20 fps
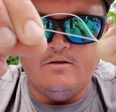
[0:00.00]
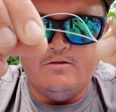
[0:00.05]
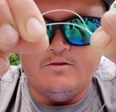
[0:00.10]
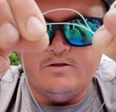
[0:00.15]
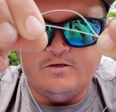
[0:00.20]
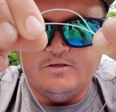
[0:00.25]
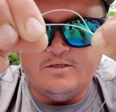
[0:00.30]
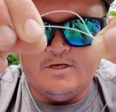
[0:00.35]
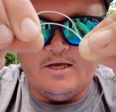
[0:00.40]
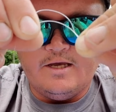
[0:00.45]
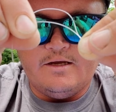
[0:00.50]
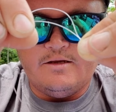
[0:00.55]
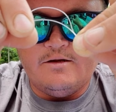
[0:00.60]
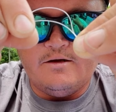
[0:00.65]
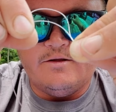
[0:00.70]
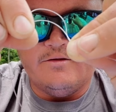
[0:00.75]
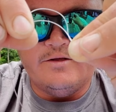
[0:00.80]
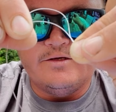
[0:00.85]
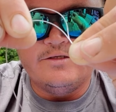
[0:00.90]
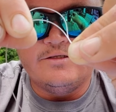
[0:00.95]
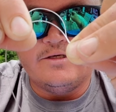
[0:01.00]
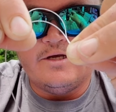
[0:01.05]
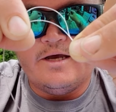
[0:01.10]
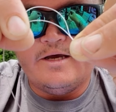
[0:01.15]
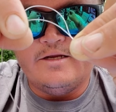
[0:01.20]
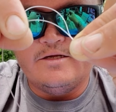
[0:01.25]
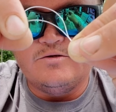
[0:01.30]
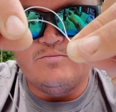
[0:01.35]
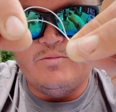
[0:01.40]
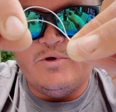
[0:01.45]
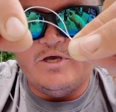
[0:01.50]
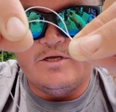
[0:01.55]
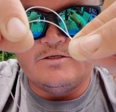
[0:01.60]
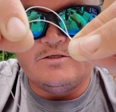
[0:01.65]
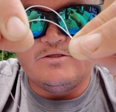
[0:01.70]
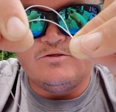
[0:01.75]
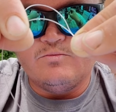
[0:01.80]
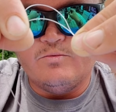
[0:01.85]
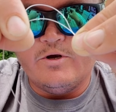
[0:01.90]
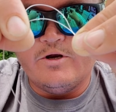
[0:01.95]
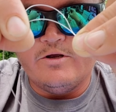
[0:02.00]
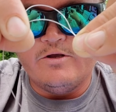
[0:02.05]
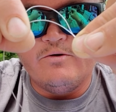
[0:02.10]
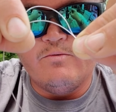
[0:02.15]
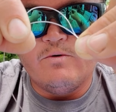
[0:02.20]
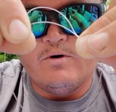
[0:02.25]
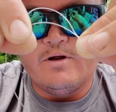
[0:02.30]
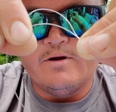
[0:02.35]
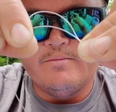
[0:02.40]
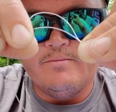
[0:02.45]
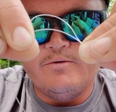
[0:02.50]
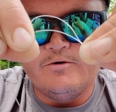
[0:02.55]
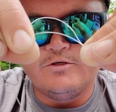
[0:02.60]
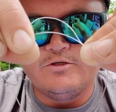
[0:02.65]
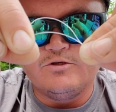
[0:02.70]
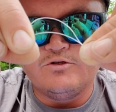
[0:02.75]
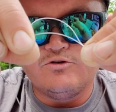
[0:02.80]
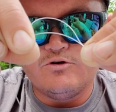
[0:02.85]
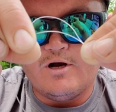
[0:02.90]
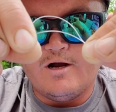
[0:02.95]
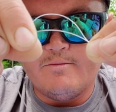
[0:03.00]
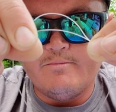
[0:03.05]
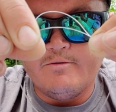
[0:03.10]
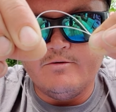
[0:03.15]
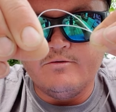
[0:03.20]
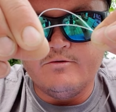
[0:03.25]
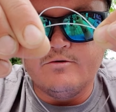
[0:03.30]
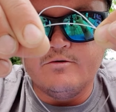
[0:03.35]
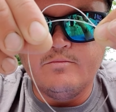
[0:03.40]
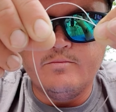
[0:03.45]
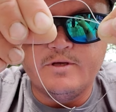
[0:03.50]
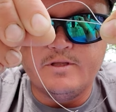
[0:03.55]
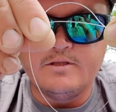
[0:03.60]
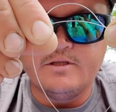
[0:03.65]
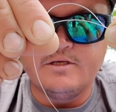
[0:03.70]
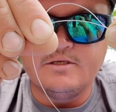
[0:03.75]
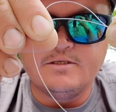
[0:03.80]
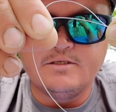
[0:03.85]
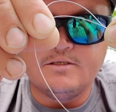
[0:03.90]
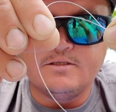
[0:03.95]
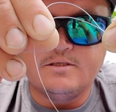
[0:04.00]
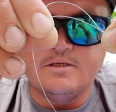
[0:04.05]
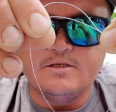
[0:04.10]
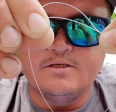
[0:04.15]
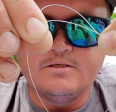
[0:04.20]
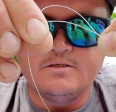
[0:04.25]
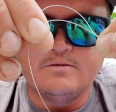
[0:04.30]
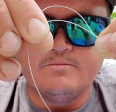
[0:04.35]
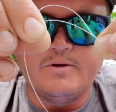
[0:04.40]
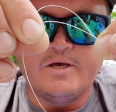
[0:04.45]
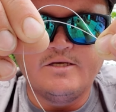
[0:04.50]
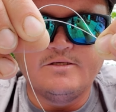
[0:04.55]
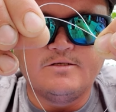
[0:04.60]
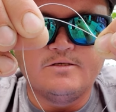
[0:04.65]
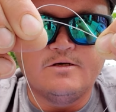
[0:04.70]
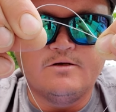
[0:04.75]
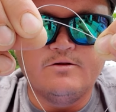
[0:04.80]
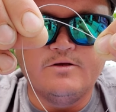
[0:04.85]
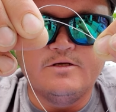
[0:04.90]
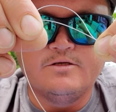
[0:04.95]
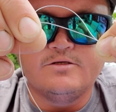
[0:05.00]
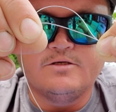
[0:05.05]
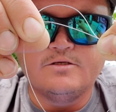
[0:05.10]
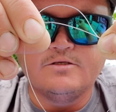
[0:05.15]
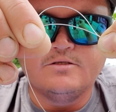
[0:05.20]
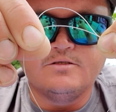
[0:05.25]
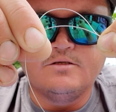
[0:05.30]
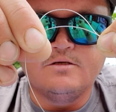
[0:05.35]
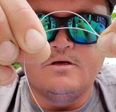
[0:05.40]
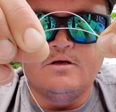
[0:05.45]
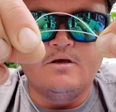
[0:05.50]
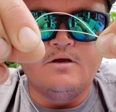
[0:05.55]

this hand on this side is pinched where you want to put your dropper loop, and this is basically just,